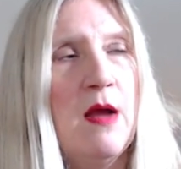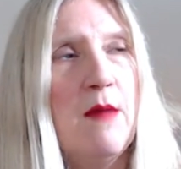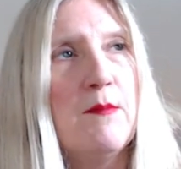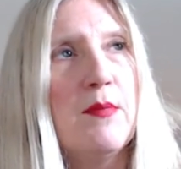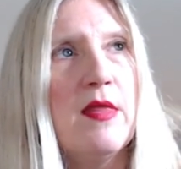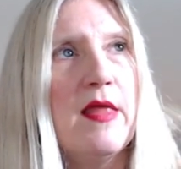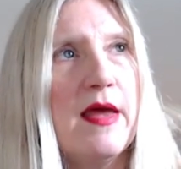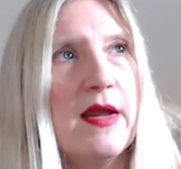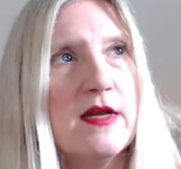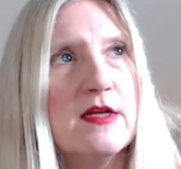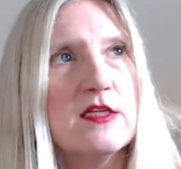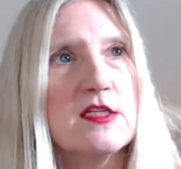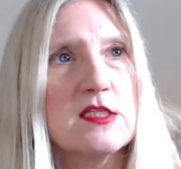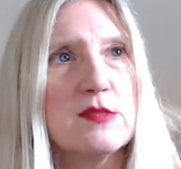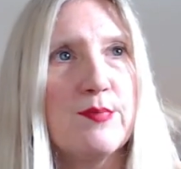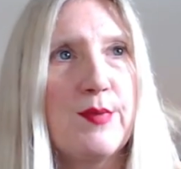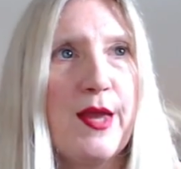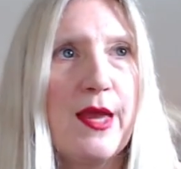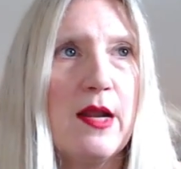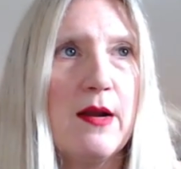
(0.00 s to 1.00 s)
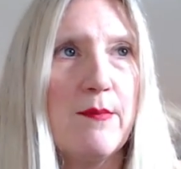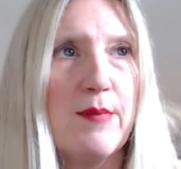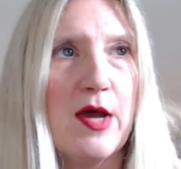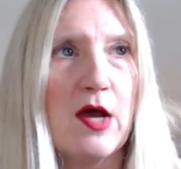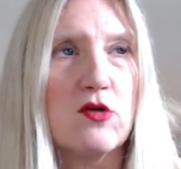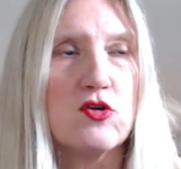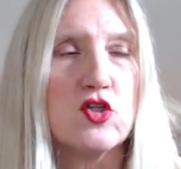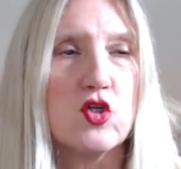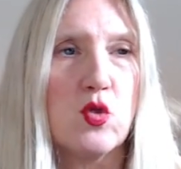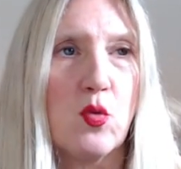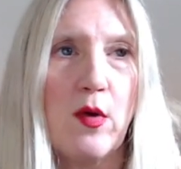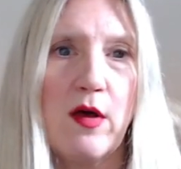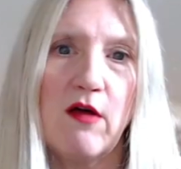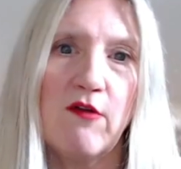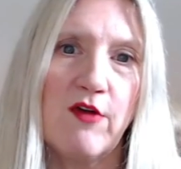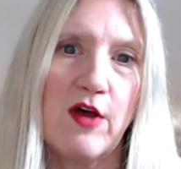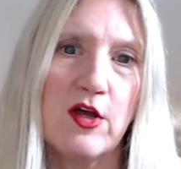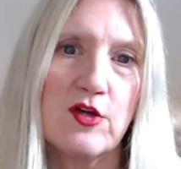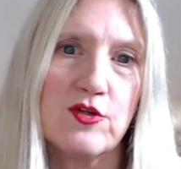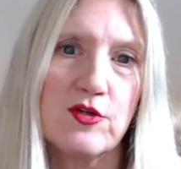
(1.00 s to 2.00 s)
planning to spin about twelve
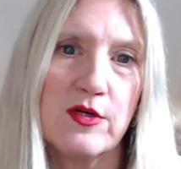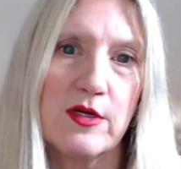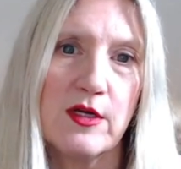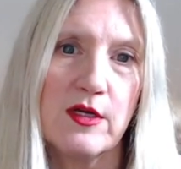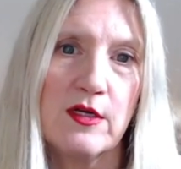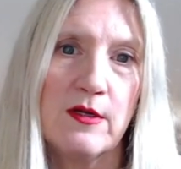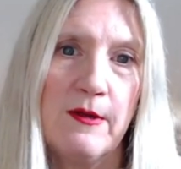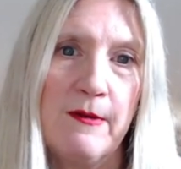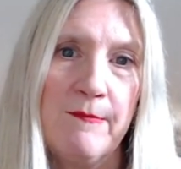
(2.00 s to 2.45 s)
hundred